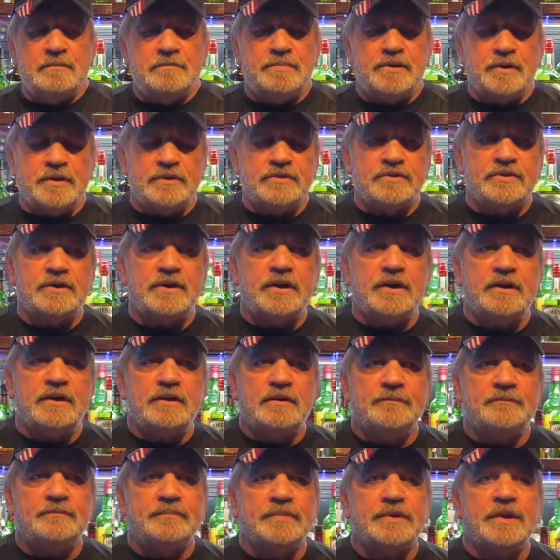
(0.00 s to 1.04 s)

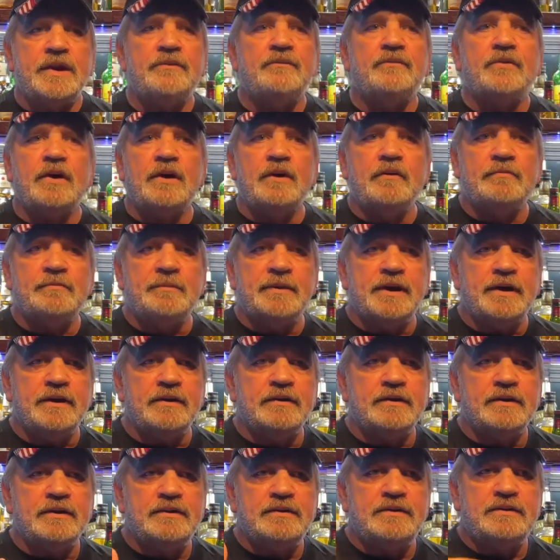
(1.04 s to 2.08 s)
Personal involvement,
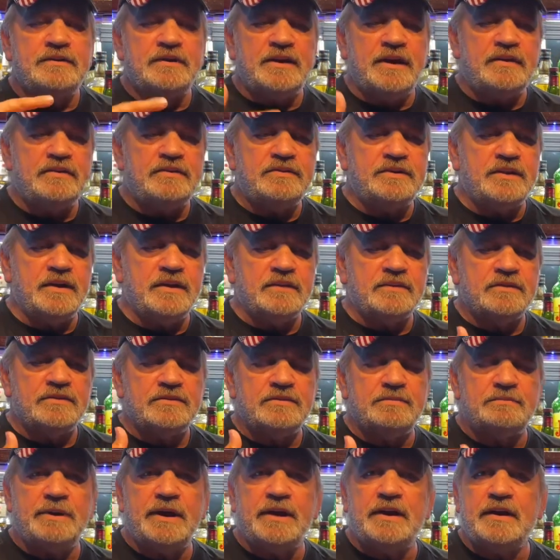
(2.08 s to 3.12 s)
tasting,
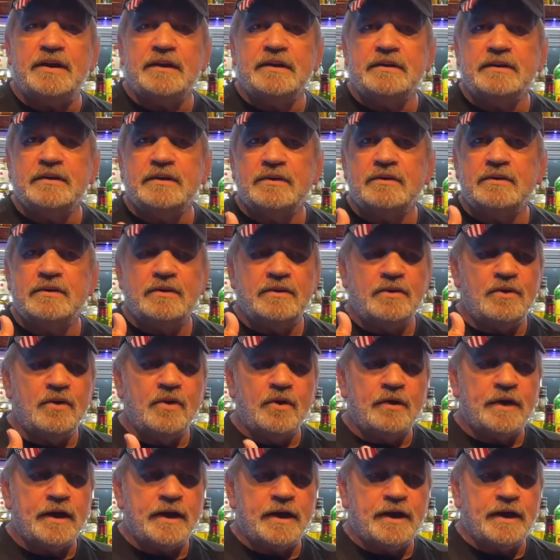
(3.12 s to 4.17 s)
smelling,
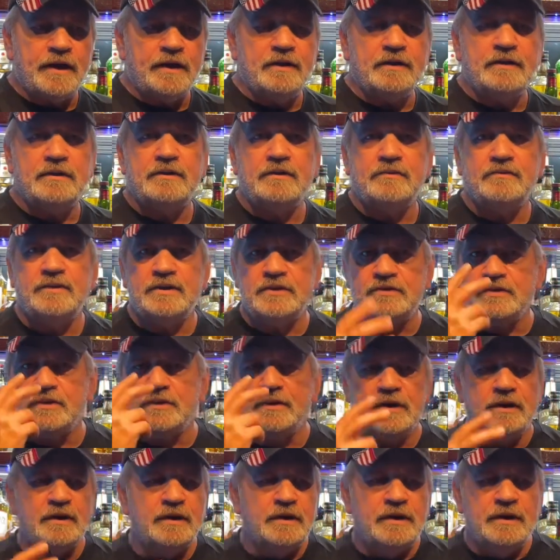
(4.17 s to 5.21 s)
looking at it,
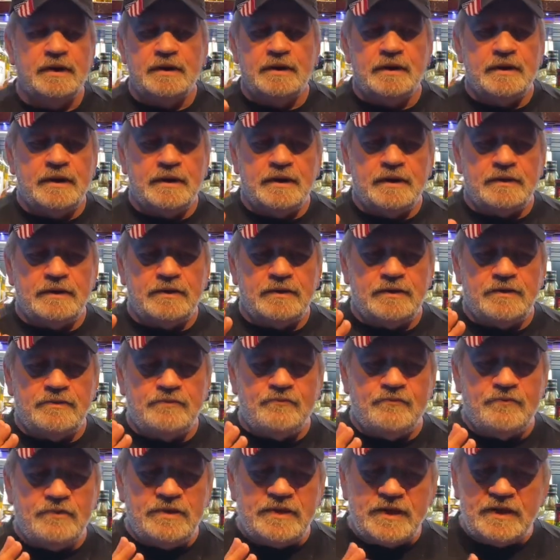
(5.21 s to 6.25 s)
visual.
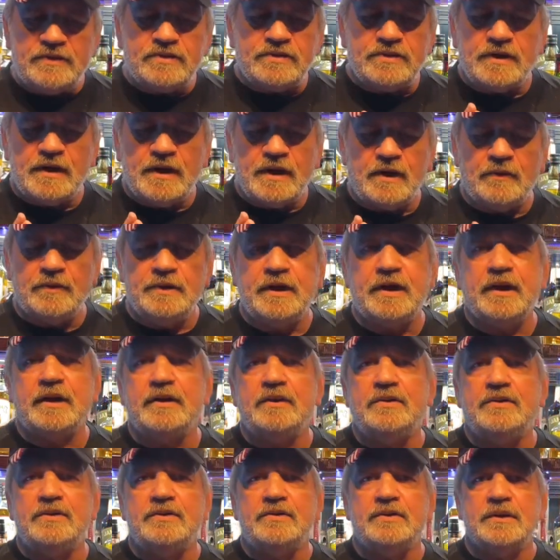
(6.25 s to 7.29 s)
This how you got
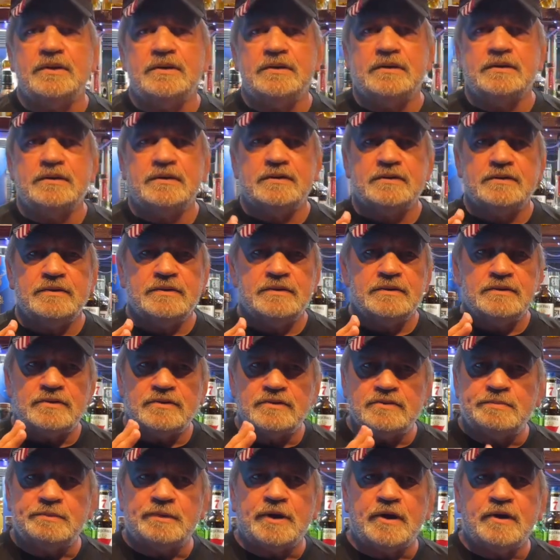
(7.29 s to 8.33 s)
to do it.
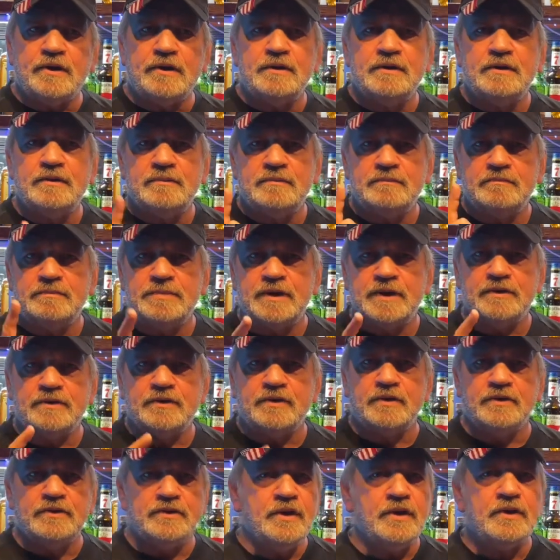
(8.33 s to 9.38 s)
Small but
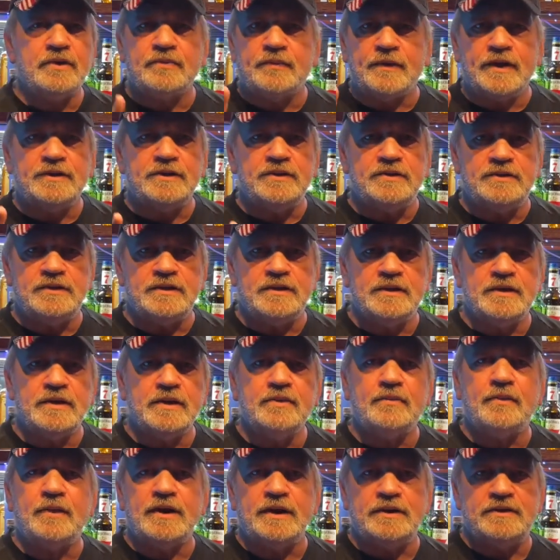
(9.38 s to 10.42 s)
good. Not quantity,
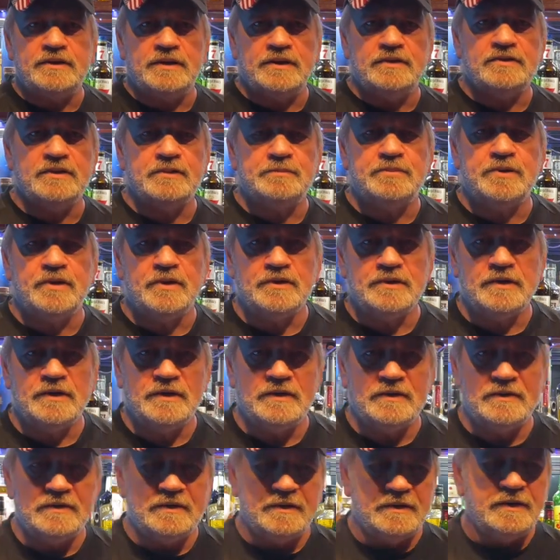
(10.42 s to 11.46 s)
quality is
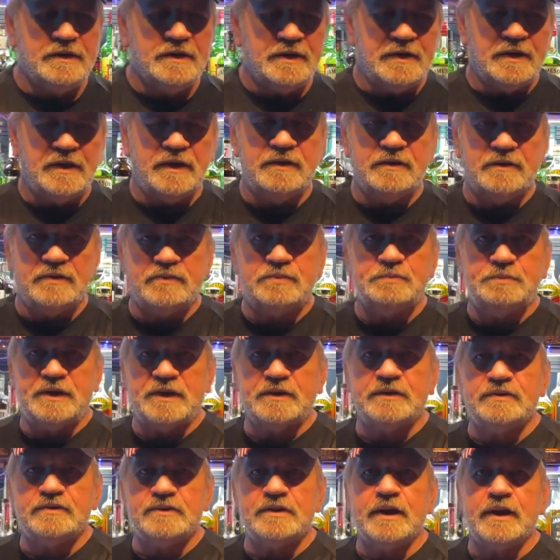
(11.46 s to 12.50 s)
important in, in
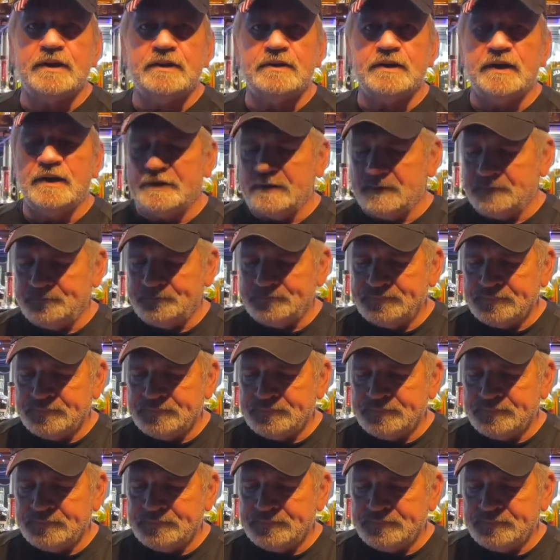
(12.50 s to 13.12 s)
spirits like that.